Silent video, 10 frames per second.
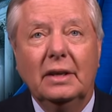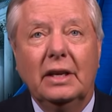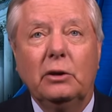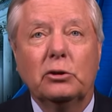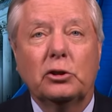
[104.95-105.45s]

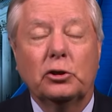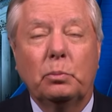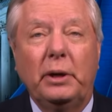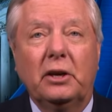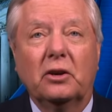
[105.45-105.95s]
He was the
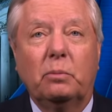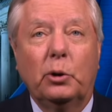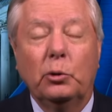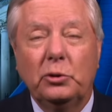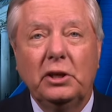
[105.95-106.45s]
Speaker
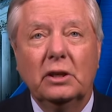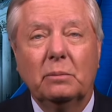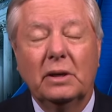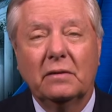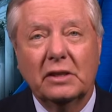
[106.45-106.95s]
pro
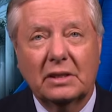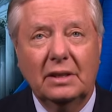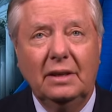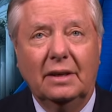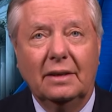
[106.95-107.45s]
tem of the
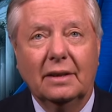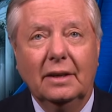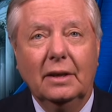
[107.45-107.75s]
Senate.